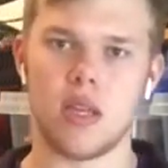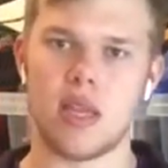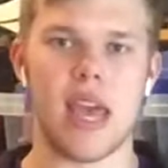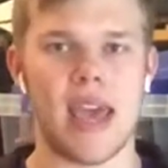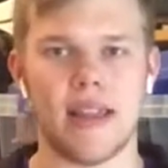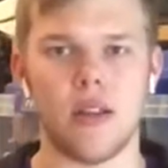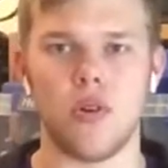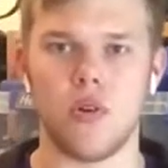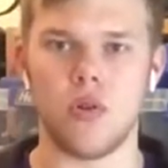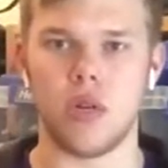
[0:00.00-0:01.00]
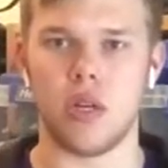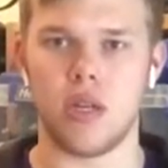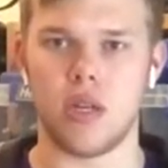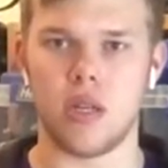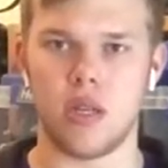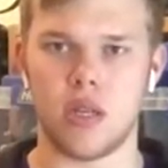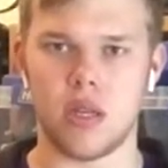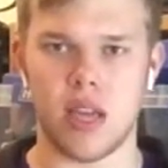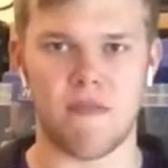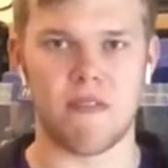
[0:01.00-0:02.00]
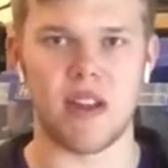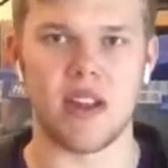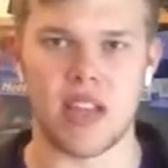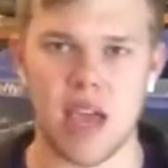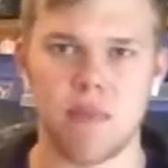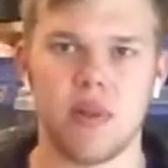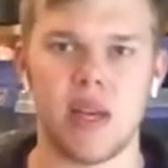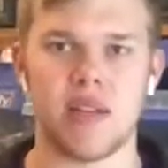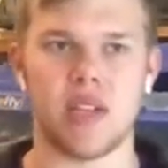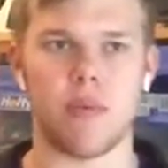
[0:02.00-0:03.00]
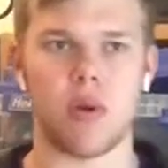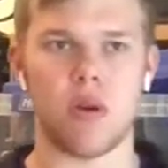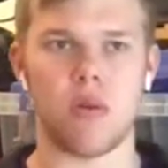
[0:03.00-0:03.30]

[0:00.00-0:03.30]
the Halo Infinite gameplay demo,